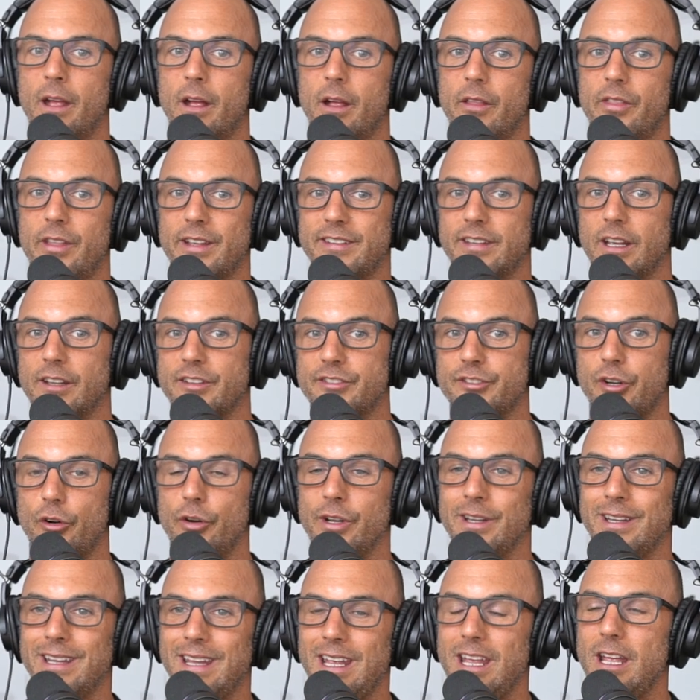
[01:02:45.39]
this
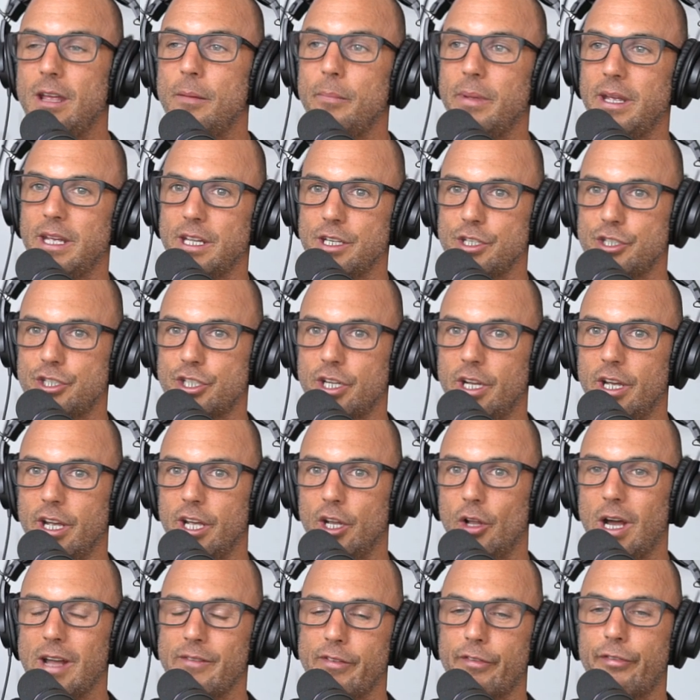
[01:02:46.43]
certain image you
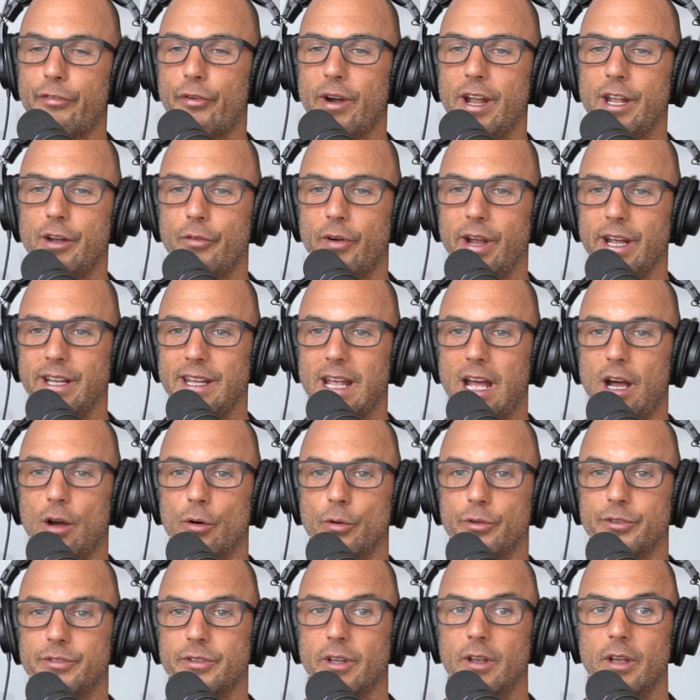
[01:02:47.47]
know i have a friend right now
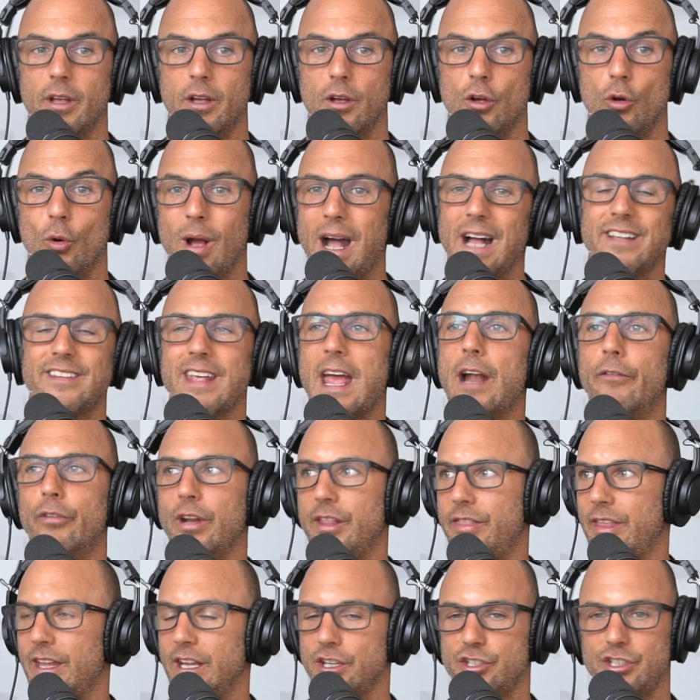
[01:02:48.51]
who's who has
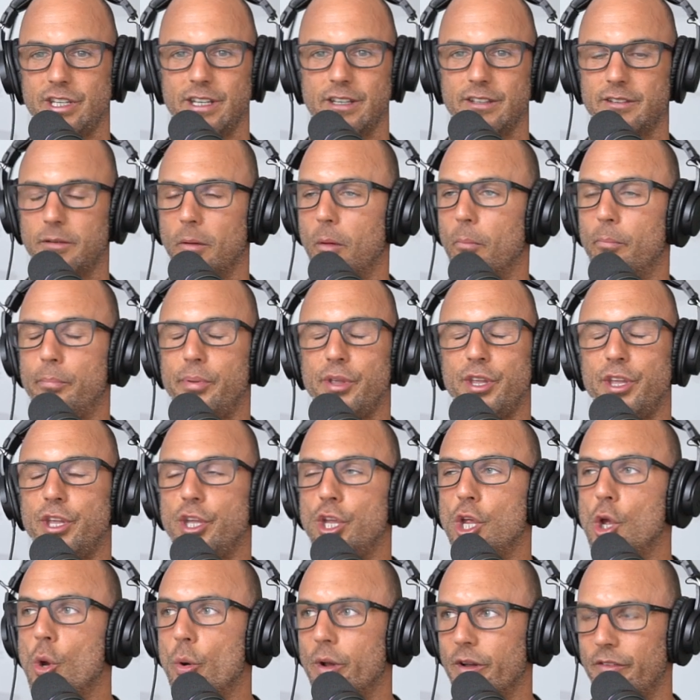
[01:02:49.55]
everything she is
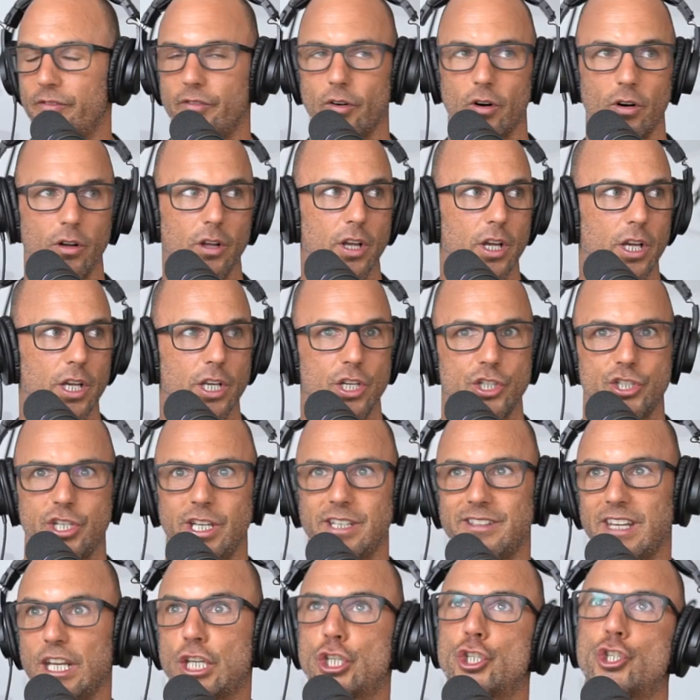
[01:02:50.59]
beautiful she
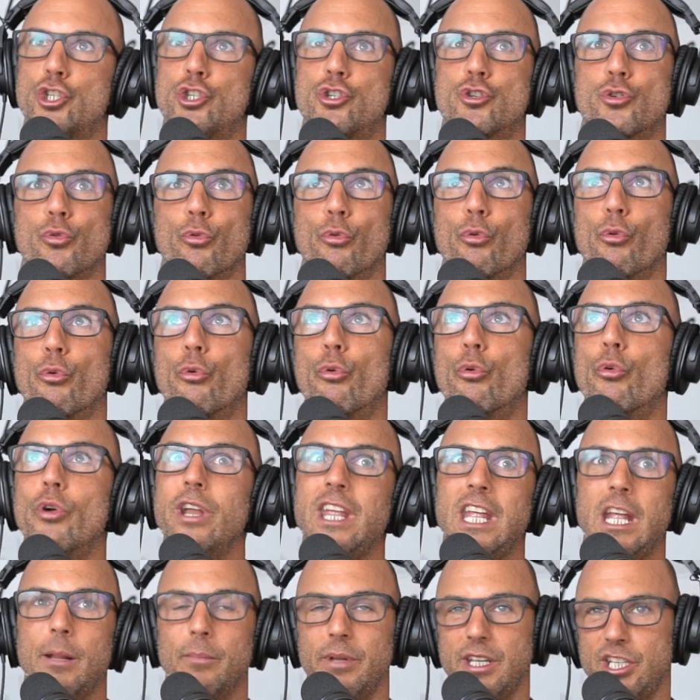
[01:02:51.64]
is
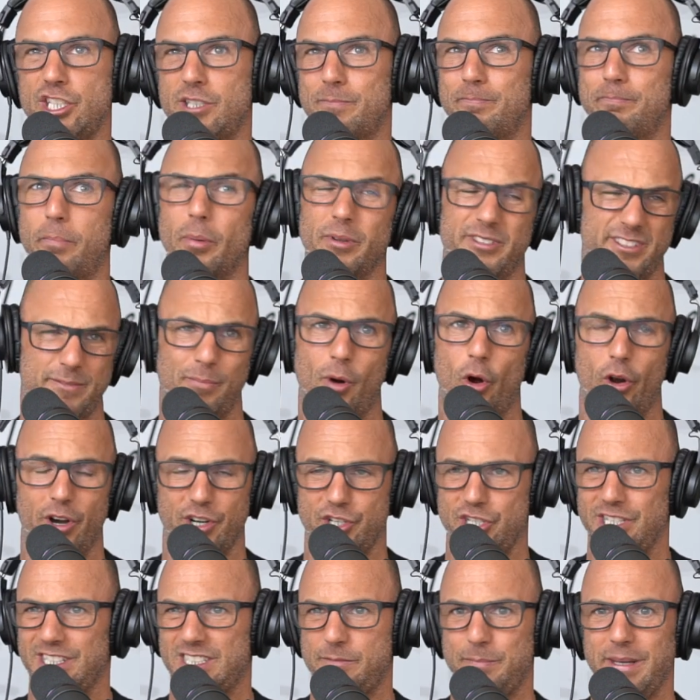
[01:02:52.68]
extremely sp- smart.
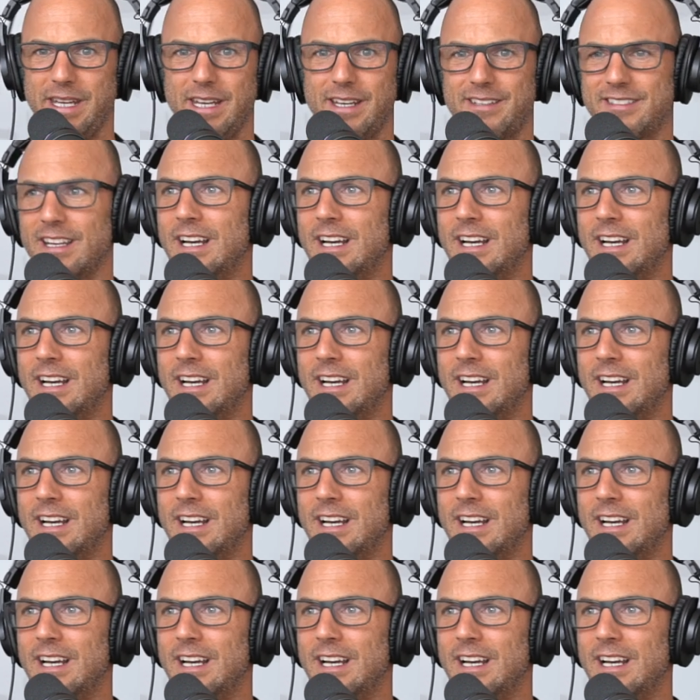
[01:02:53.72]
She speaks